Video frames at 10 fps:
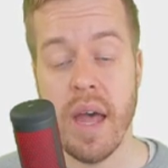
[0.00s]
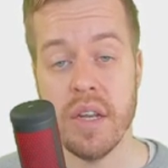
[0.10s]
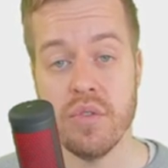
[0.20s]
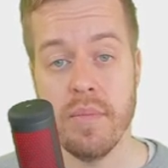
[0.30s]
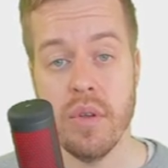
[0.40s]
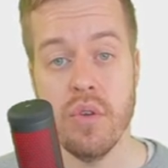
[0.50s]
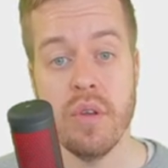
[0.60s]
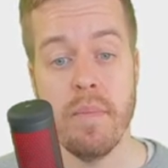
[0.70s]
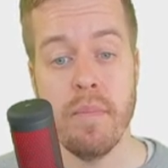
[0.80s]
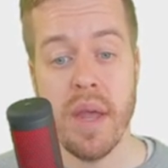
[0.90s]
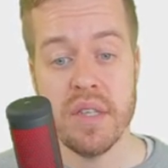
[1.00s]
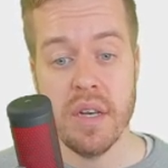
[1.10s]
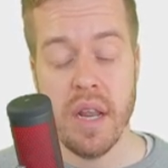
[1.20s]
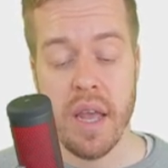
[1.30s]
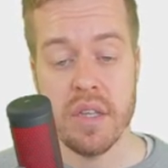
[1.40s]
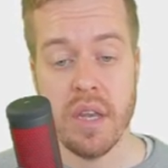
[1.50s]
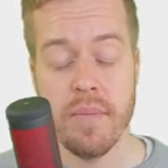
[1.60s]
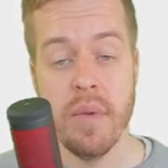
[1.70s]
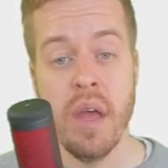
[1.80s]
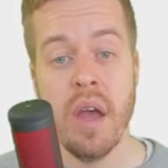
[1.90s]
attribute
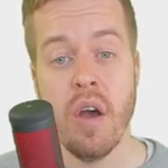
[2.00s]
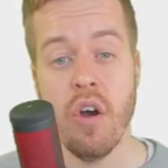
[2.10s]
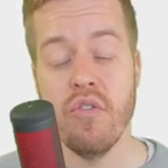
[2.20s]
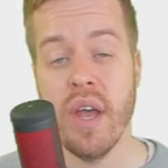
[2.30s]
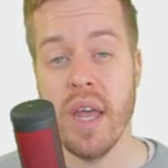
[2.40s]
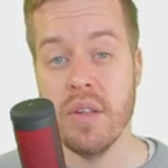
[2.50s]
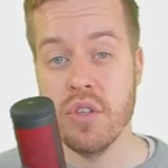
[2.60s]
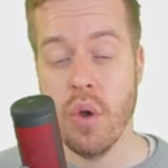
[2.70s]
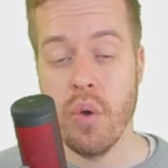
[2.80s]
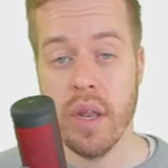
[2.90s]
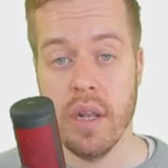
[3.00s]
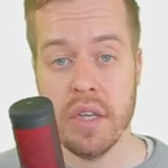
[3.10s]
metadata of a token